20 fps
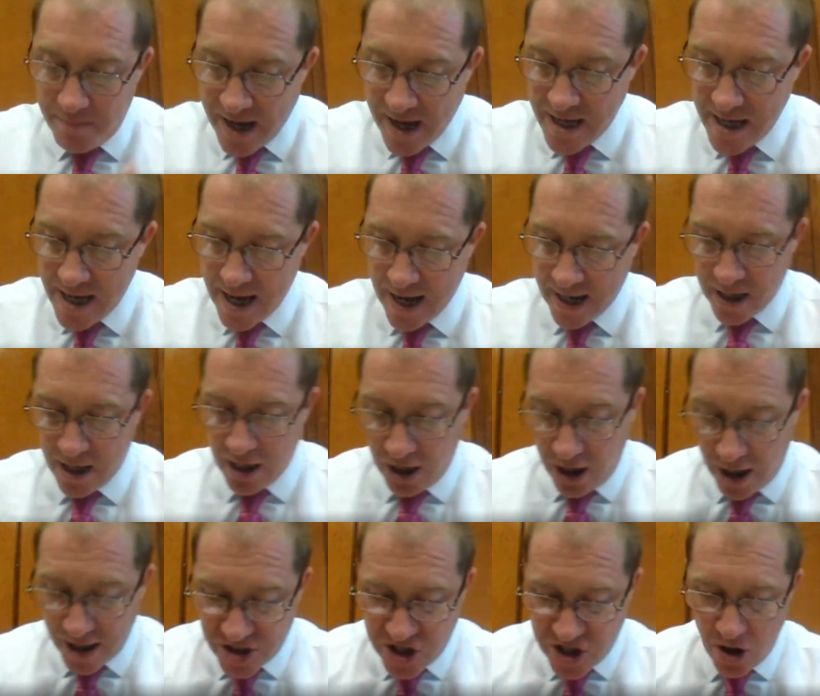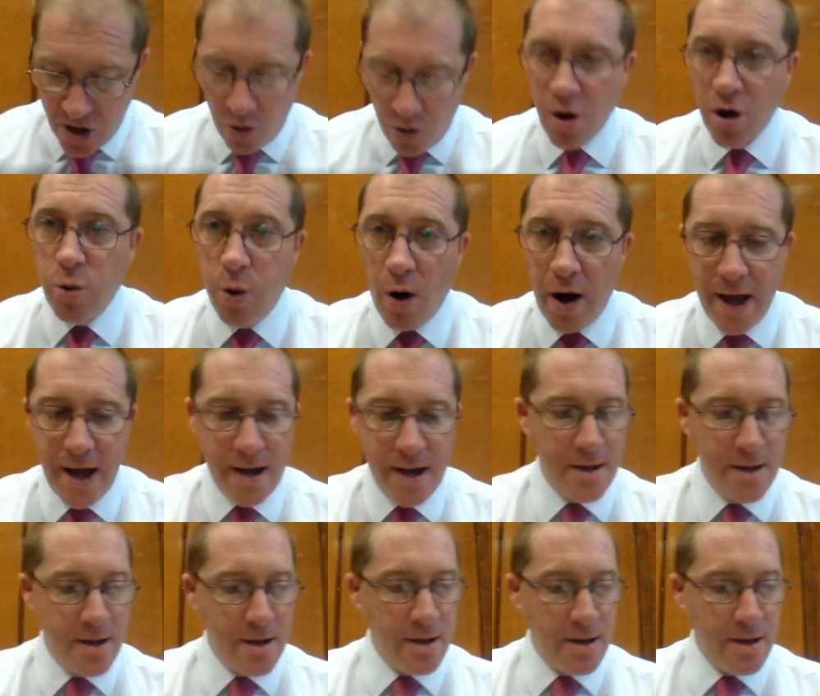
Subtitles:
maniac. Lie still, quiet.